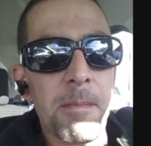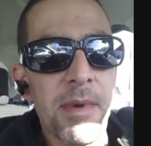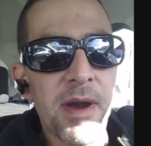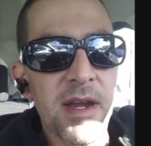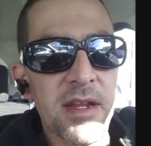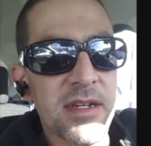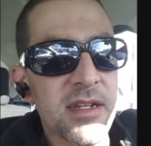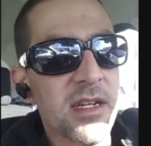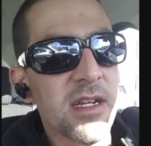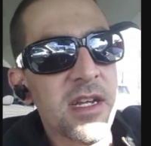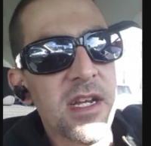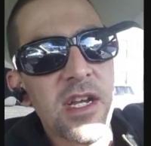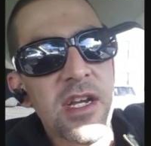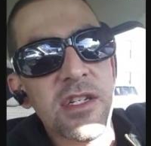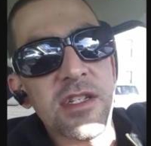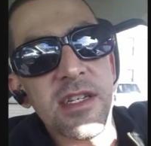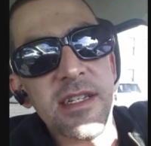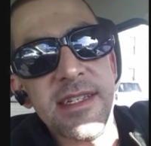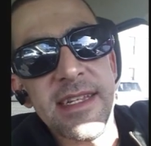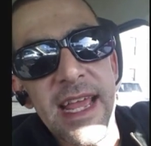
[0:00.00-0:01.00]
But
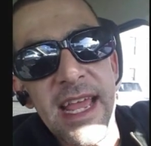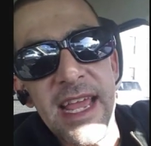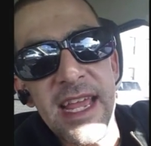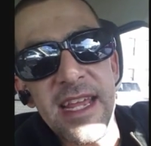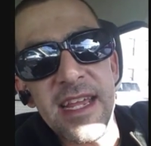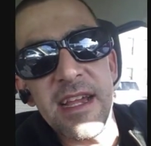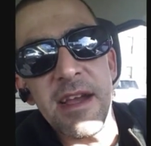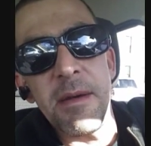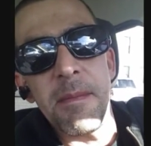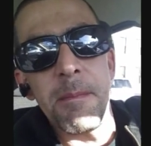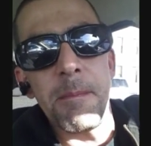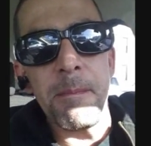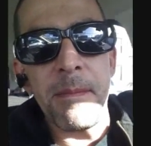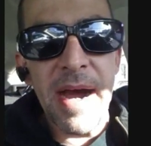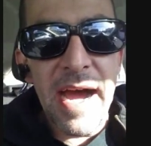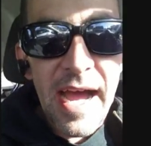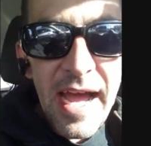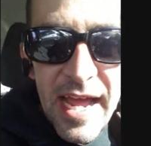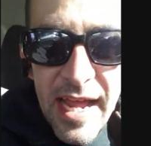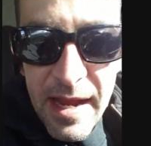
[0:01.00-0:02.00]
today,
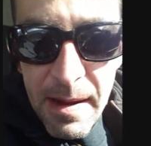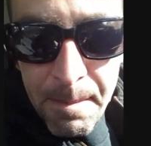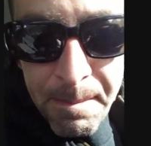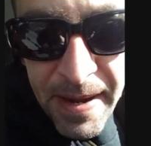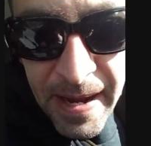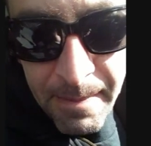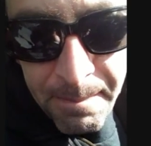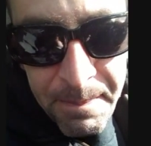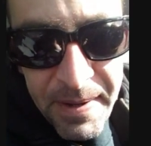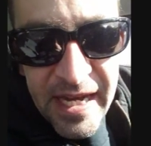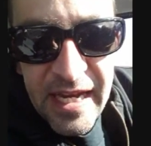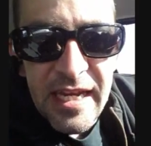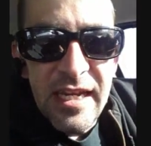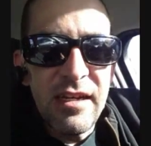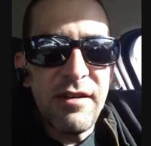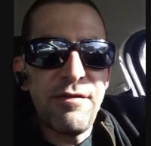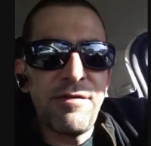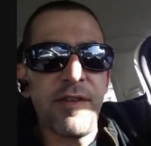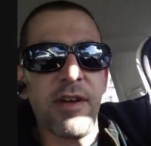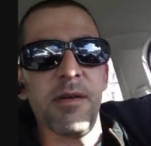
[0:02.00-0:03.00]
my pet
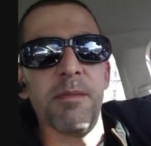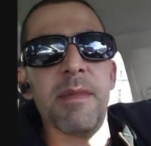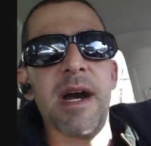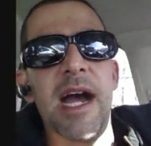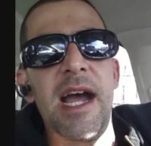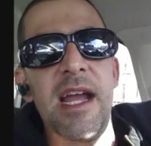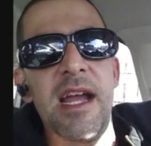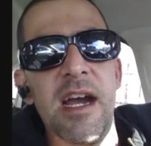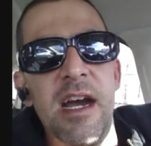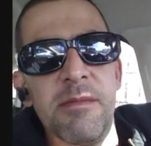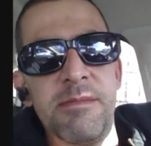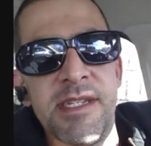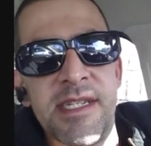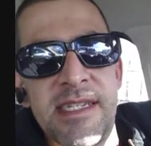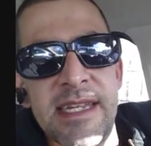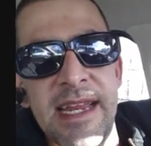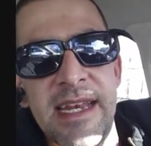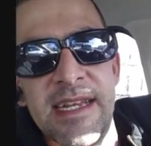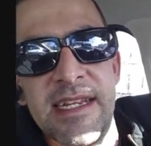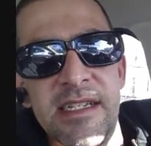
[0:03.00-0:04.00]
peeve, my
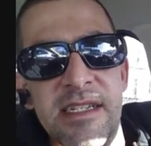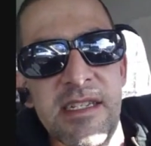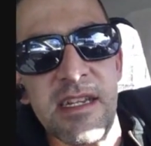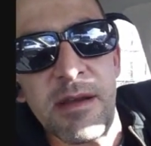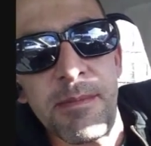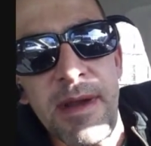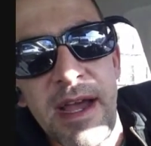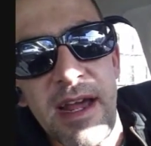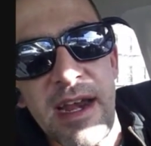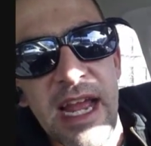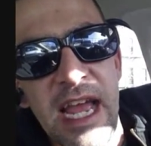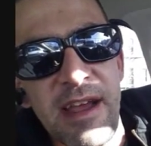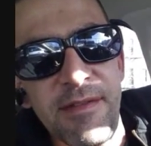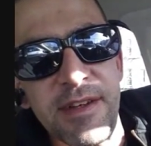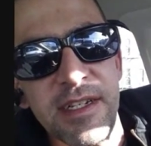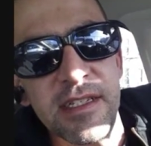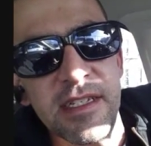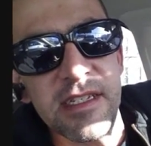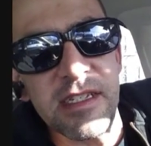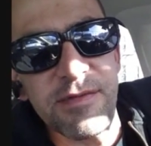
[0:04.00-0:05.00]
upsetness about
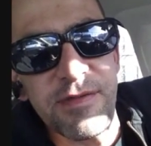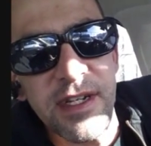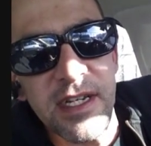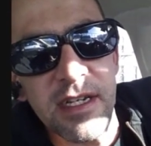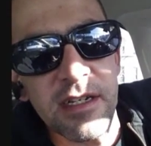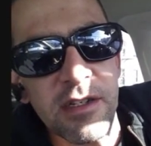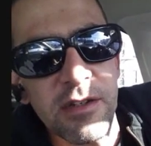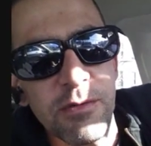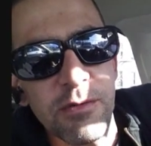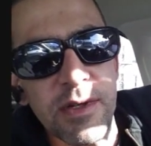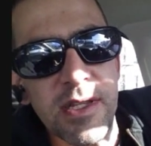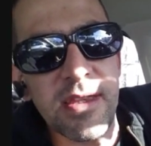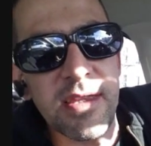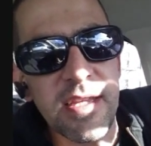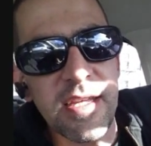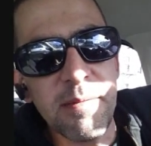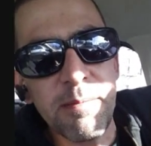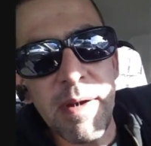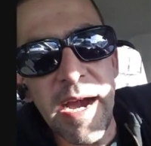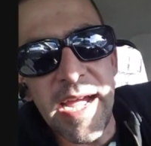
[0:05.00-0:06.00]
having this vehicle with
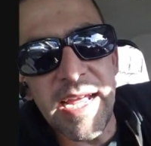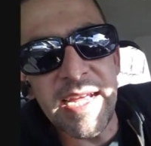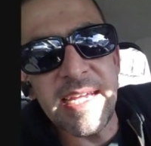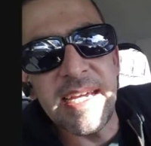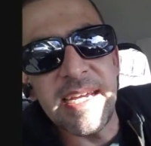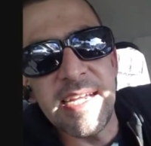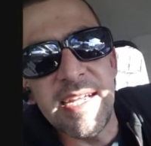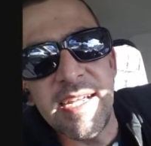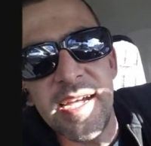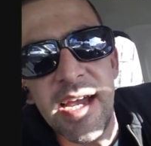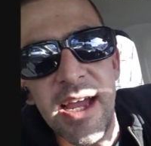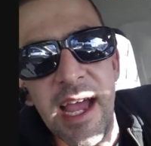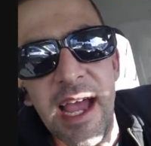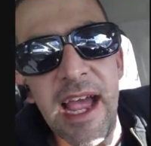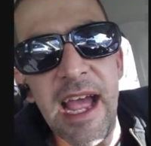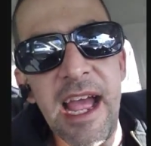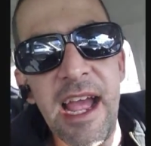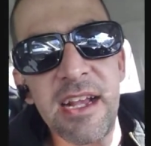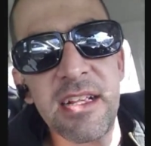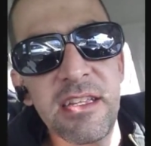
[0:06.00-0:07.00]
the MyKey
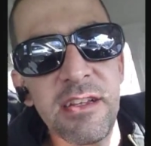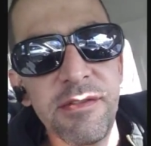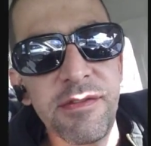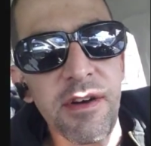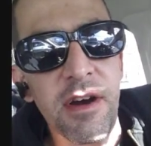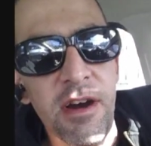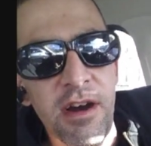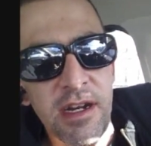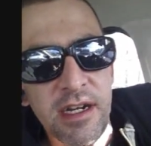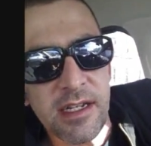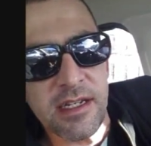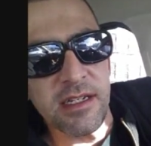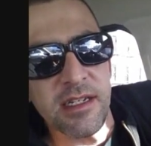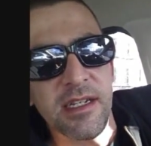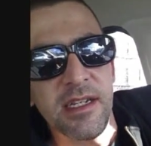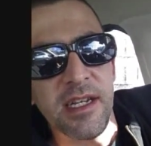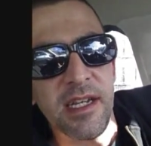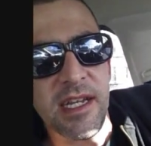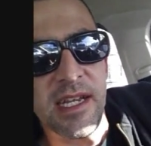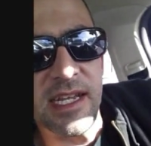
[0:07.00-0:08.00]
active on it
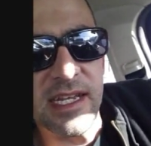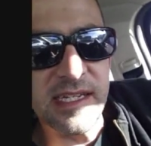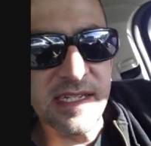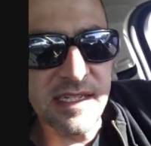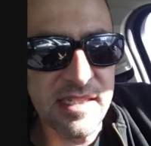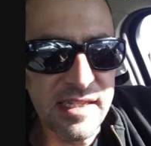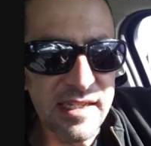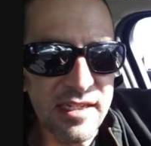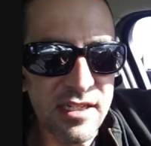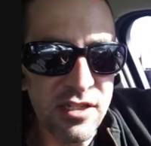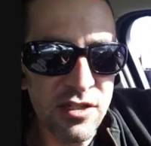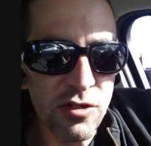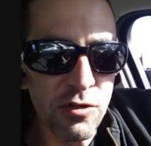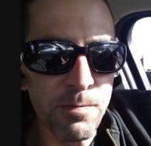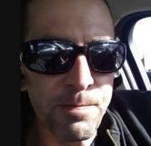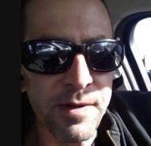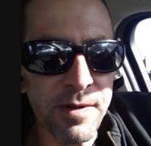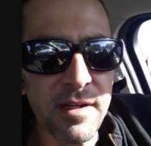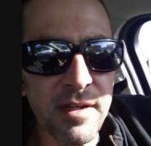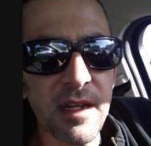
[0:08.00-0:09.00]
is the
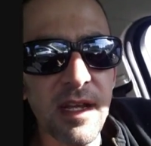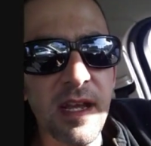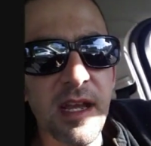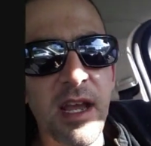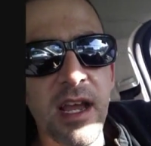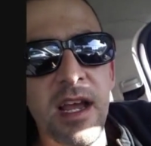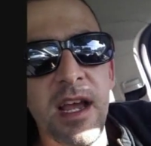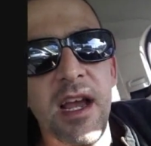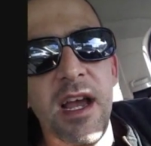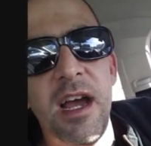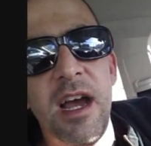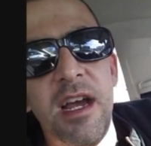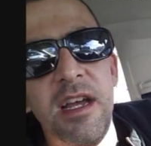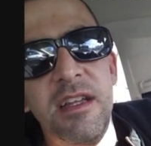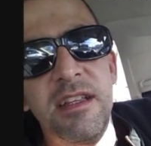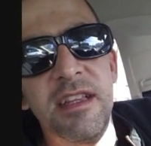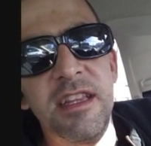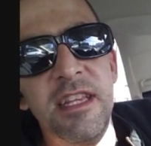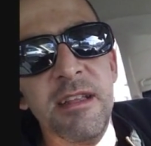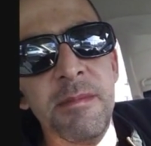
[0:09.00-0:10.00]
stupid
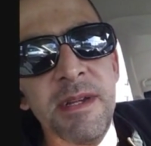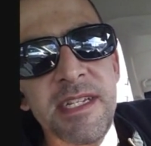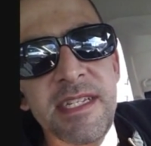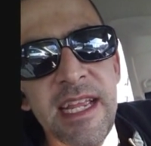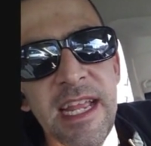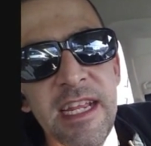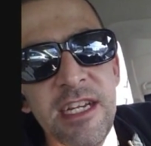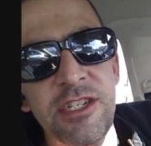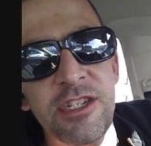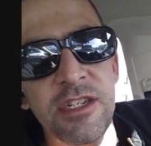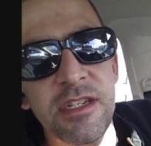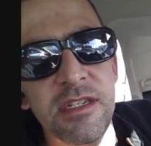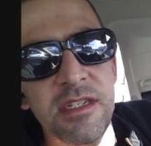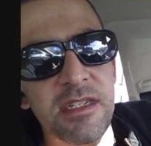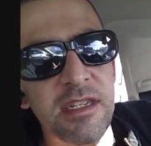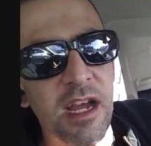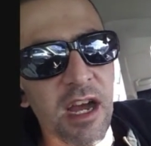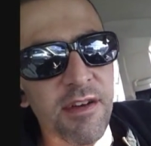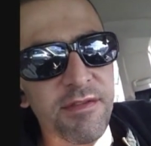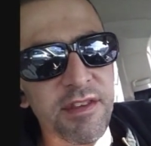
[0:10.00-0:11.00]

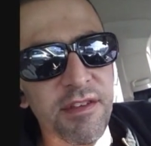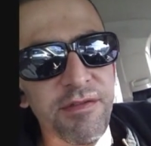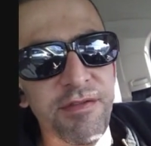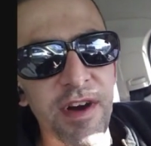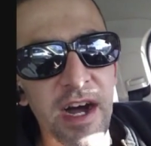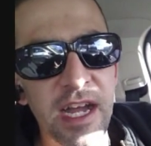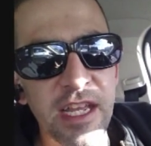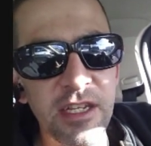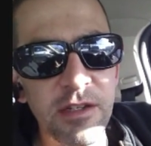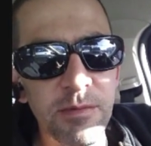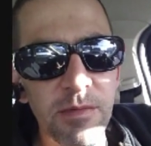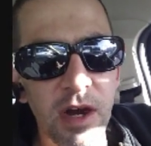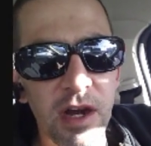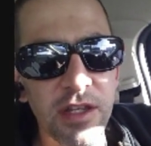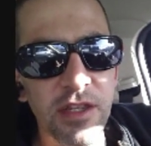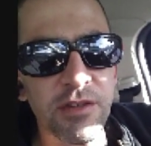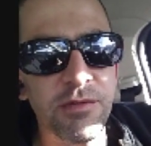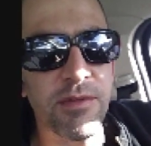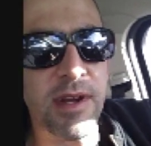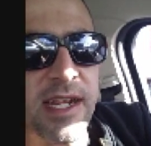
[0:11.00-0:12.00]
limitations of the volume
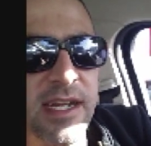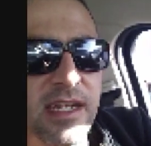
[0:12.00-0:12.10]
on the